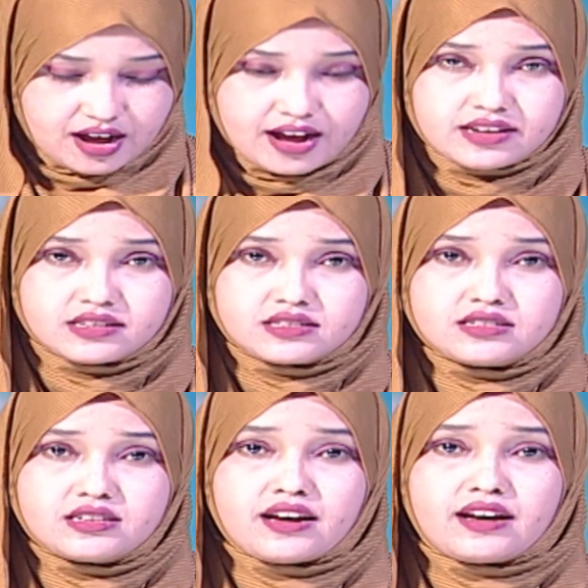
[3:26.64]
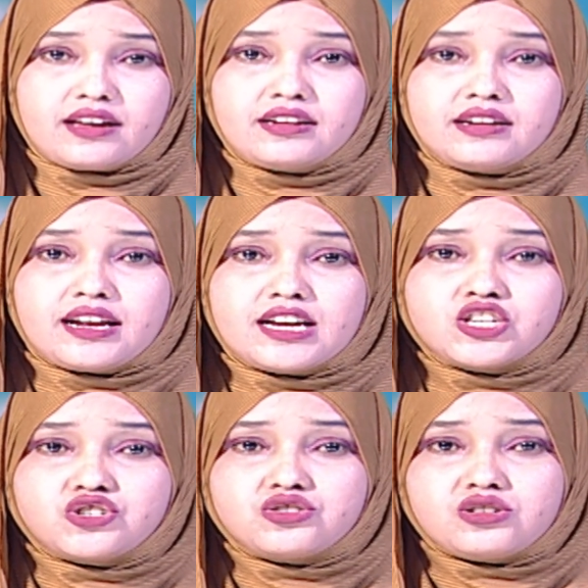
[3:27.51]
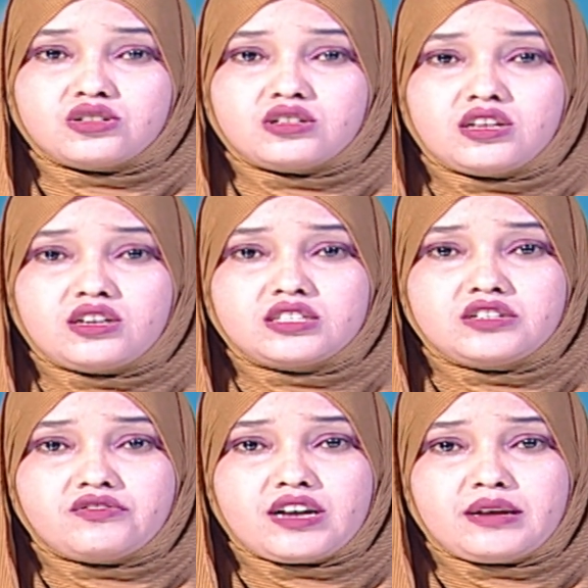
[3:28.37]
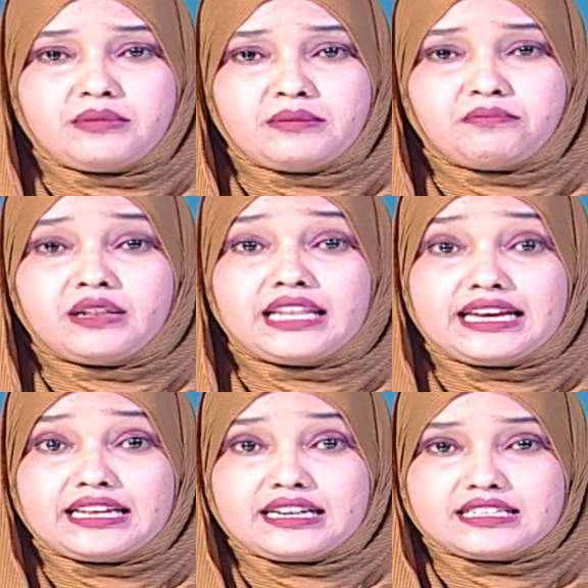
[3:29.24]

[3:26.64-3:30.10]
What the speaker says: ICI National Development Plan,